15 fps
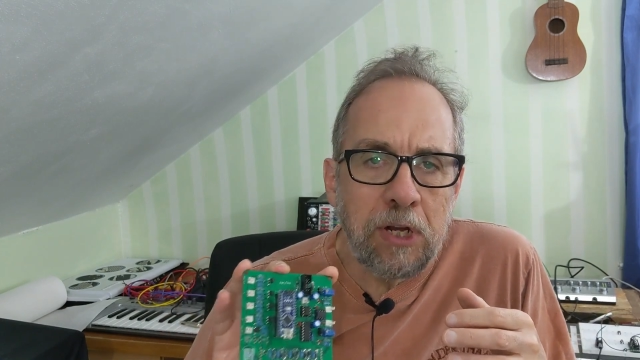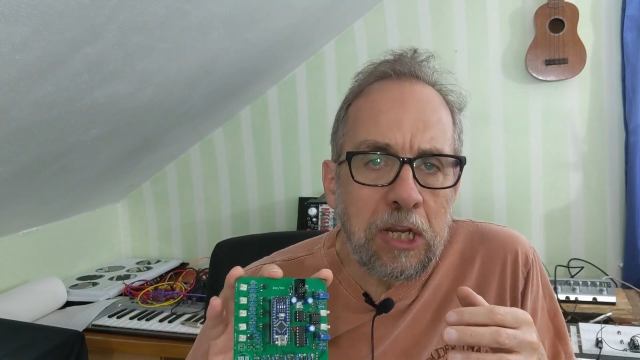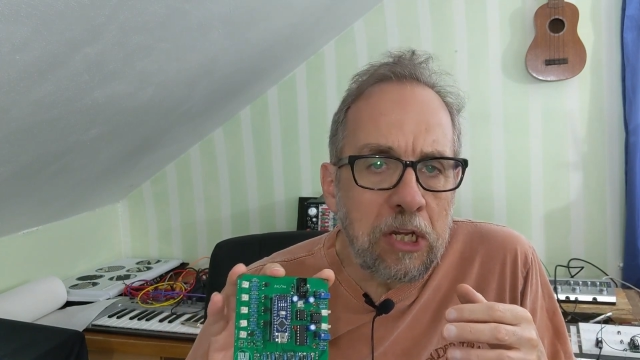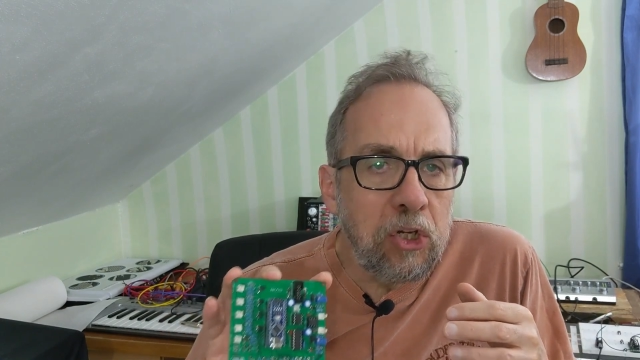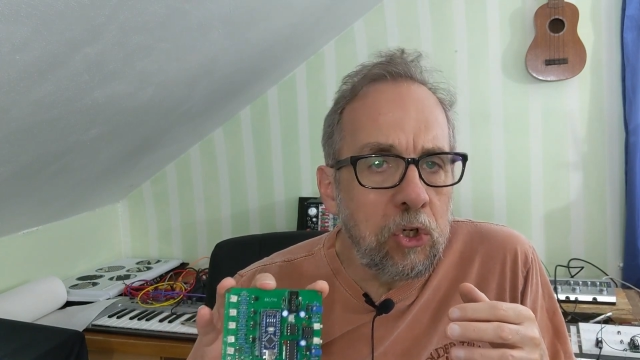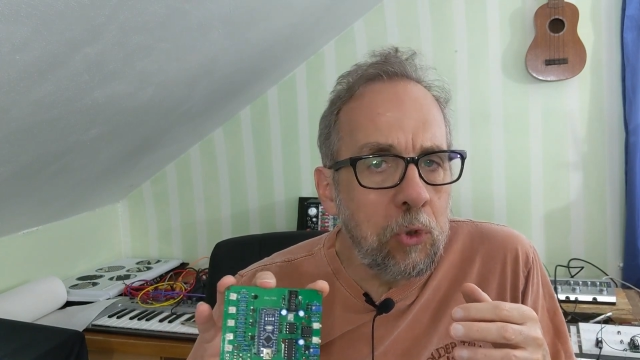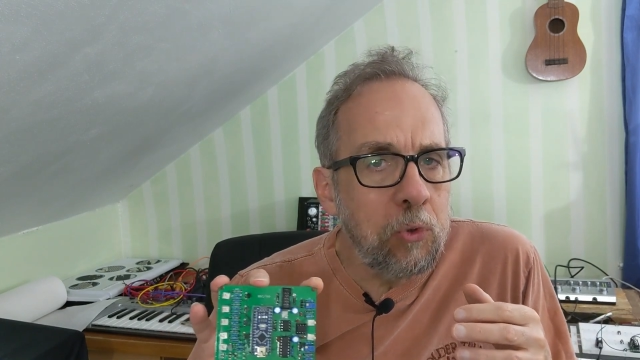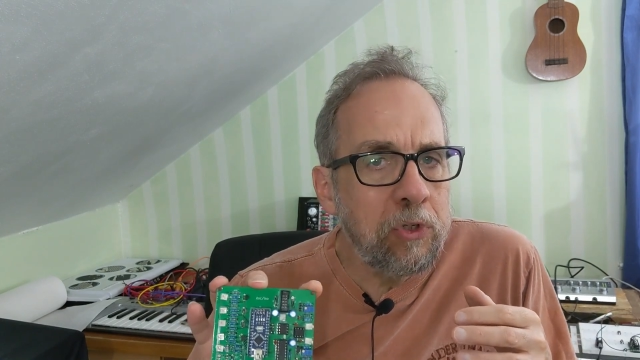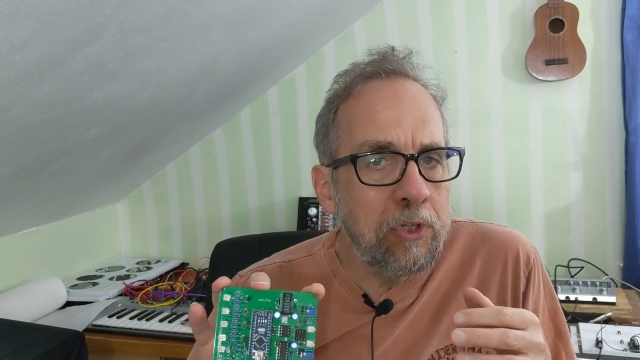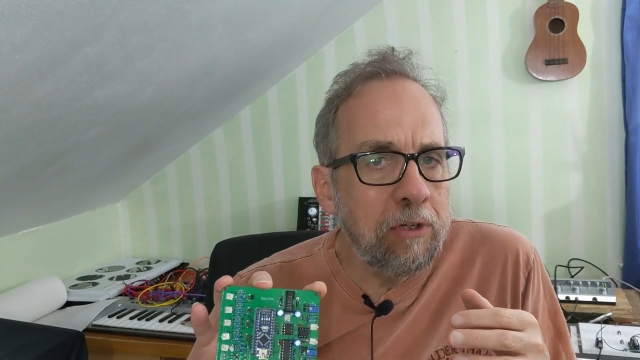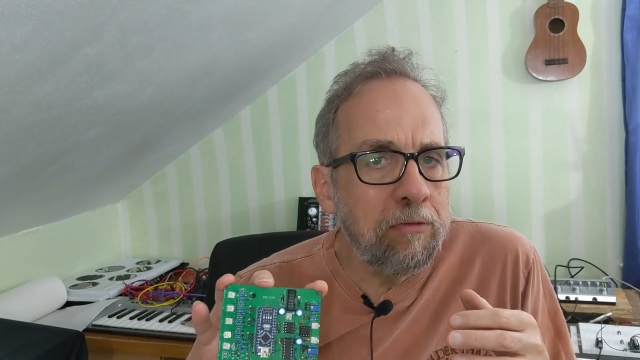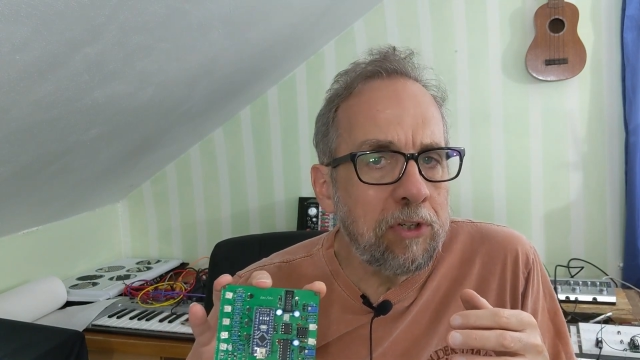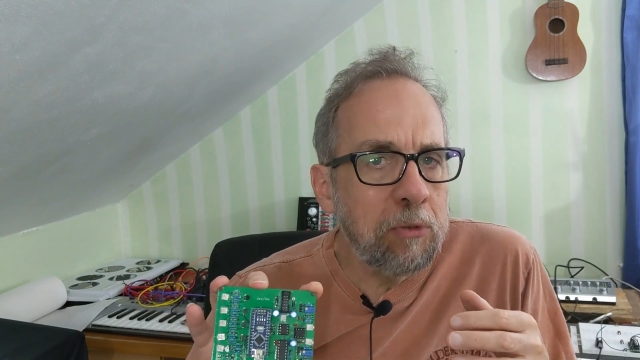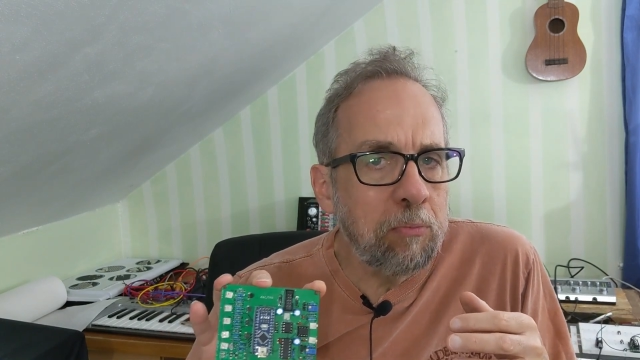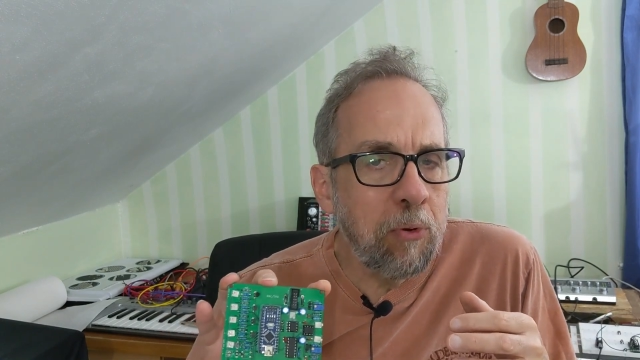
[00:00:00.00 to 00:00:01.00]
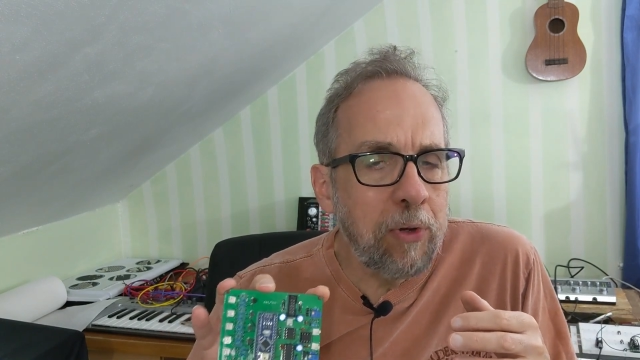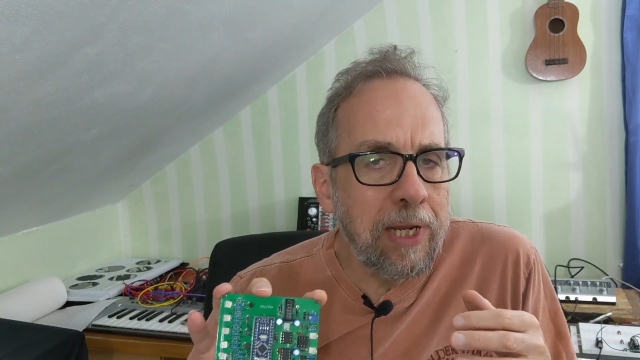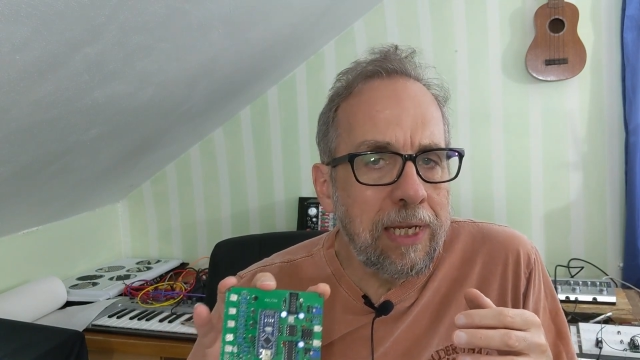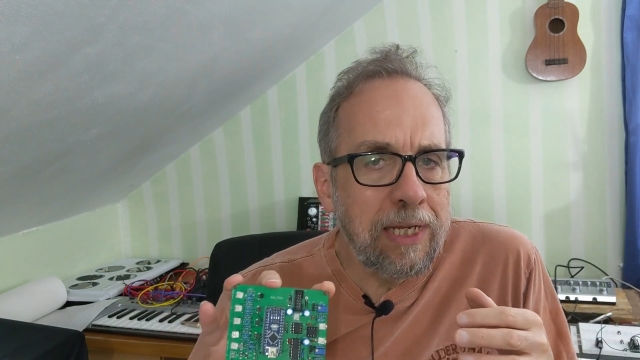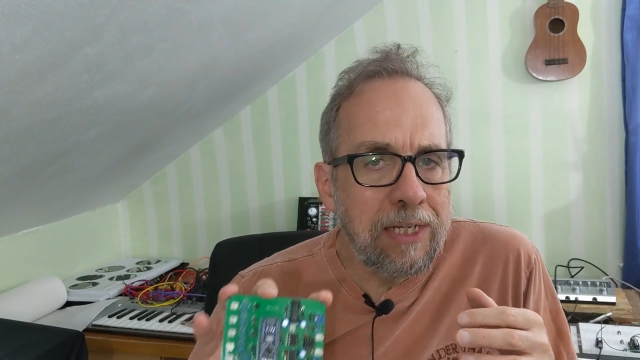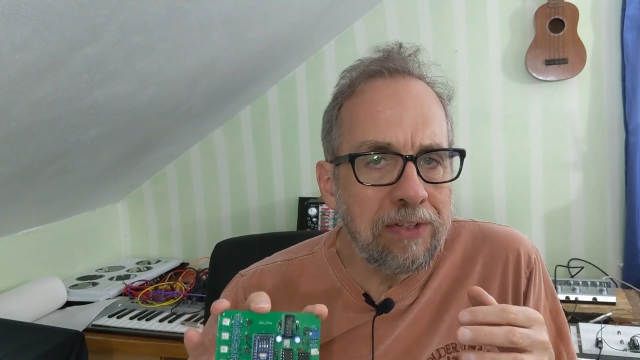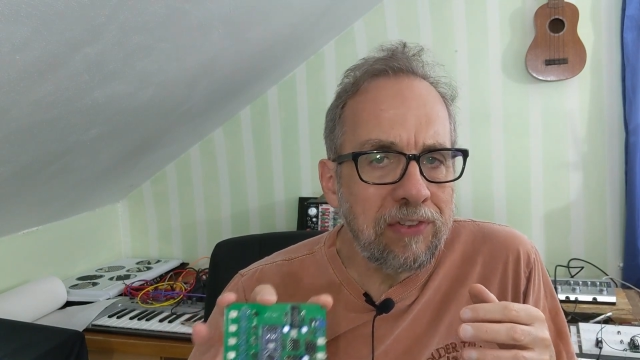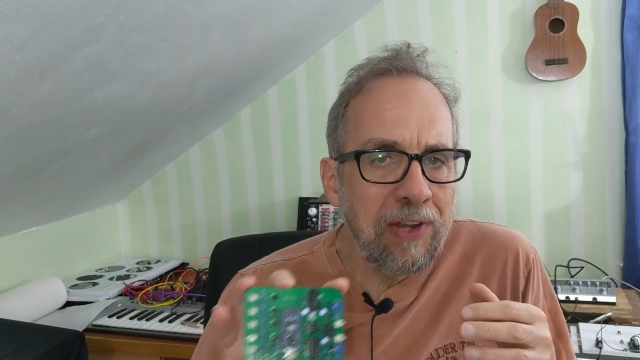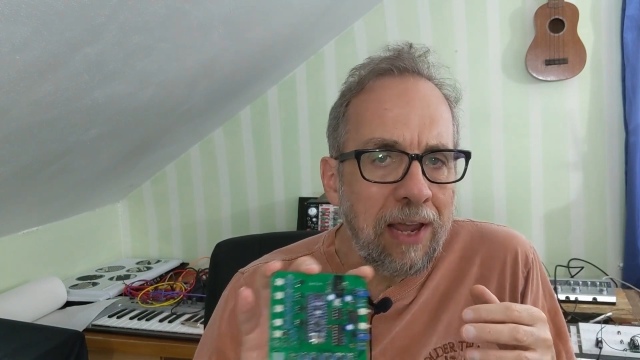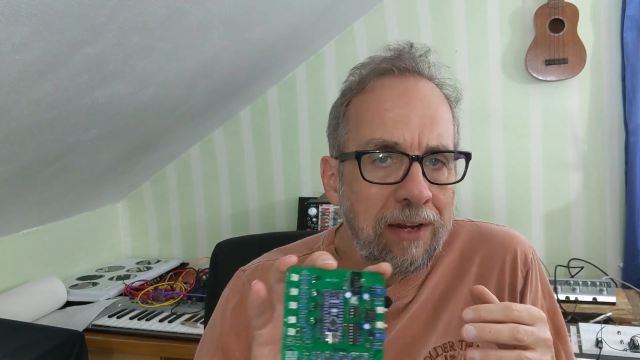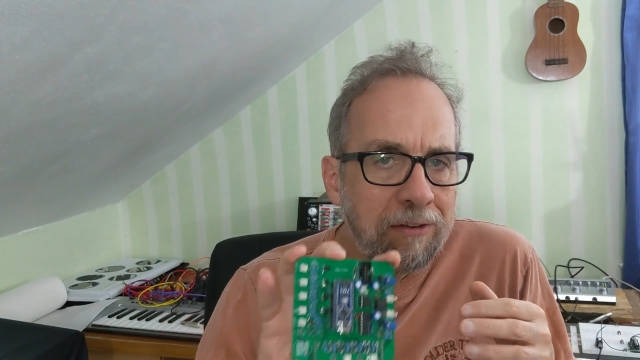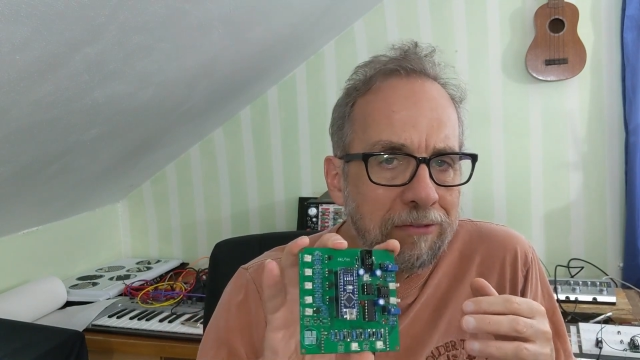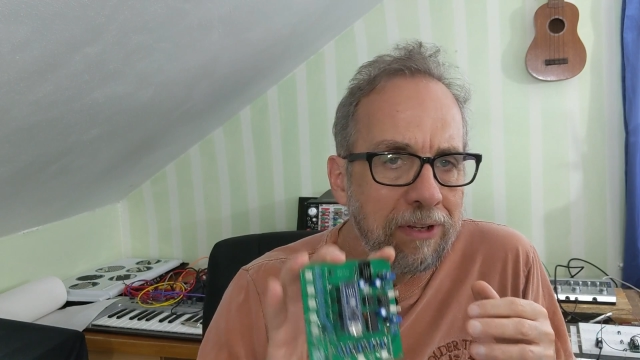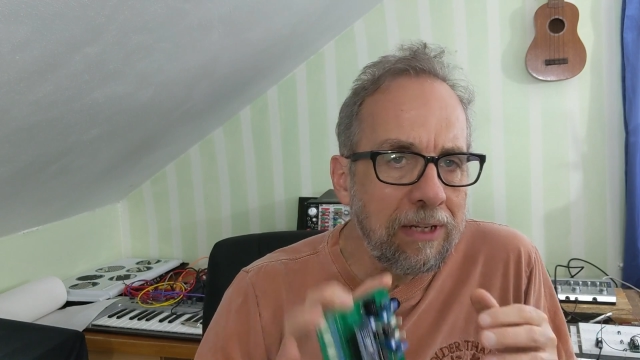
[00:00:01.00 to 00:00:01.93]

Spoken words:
conducive to putting inside of